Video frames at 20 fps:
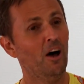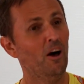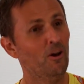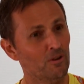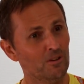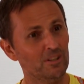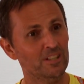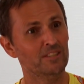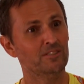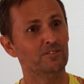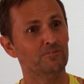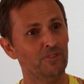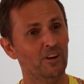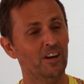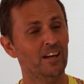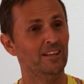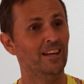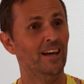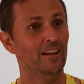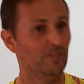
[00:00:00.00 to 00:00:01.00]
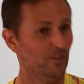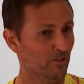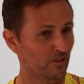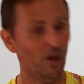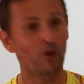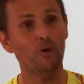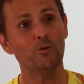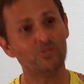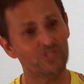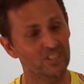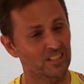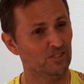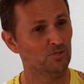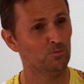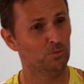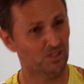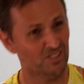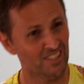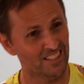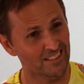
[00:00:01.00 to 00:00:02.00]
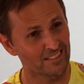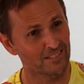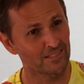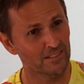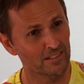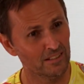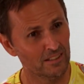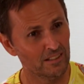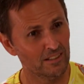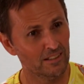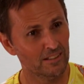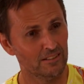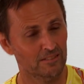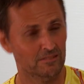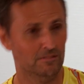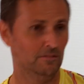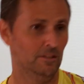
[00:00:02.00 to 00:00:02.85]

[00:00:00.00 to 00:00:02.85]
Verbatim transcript: only to find out that those things were sins. Yeah.